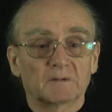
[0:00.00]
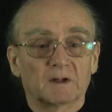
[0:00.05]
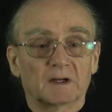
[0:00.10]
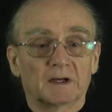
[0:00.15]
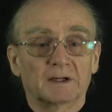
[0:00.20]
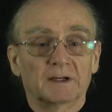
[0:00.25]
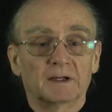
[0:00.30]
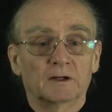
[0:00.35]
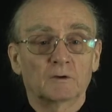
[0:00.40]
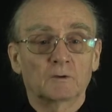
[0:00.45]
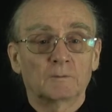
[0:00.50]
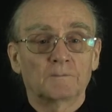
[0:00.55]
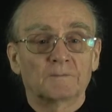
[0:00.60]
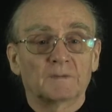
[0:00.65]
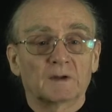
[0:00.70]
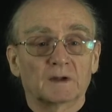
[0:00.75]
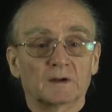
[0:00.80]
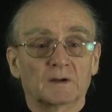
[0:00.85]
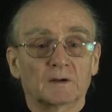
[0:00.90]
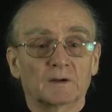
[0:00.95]
And now,
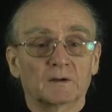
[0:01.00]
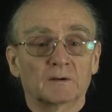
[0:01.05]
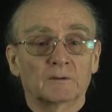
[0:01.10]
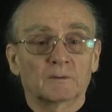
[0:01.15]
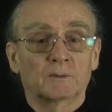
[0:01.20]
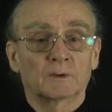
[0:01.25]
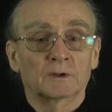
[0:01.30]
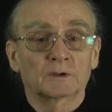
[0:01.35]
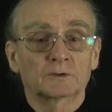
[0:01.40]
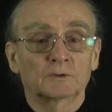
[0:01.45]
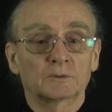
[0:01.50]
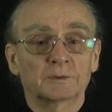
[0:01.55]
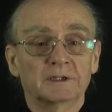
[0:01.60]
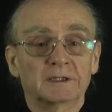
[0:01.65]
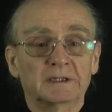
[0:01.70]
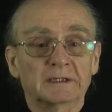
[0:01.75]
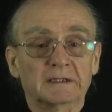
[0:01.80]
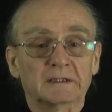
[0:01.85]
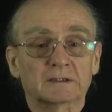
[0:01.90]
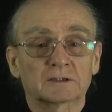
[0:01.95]
what do we
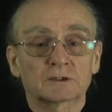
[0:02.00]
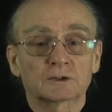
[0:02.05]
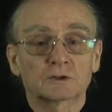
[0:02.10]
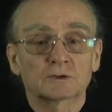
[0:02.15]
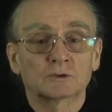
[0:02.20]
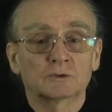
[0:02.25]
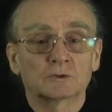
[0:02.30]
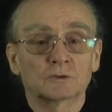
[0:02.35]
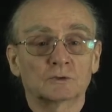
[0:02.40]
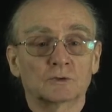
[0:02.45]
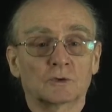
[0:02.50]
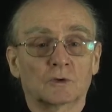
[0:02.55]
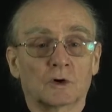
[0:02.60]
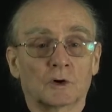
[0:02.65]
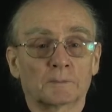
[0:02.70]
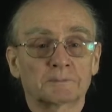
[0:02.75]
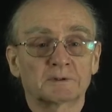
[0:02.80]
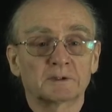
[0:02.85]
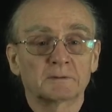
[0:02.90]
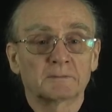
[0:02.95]
need to
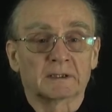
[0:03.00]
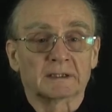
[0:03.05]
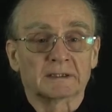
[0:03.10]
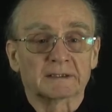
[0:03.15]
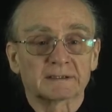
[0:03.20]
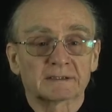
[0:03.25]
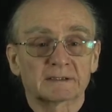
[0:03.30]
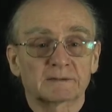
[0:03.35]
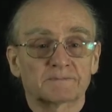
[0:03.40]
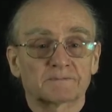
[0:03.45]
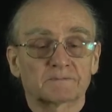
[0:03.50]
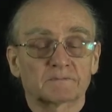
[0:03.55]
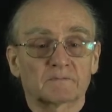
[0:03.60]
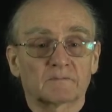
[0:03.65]
optimize?